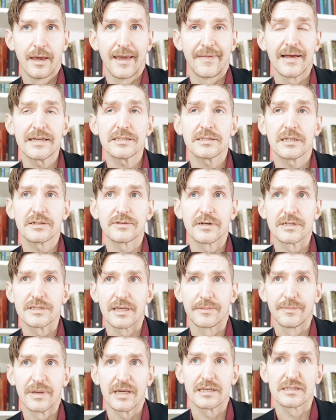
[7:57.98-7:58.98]
And that's
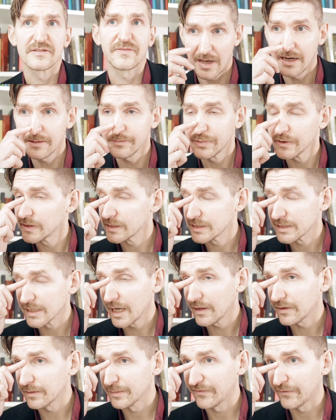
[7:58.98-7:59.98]
interesting because I didn't put this
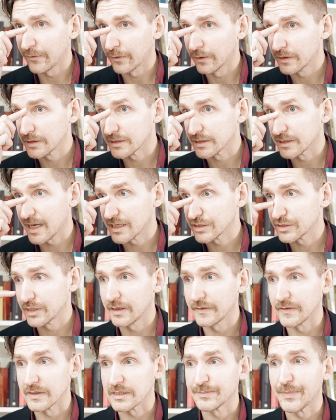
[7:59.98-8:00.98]
together before. This is actually
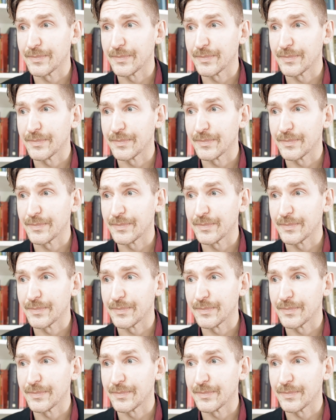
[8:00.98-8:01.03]
on the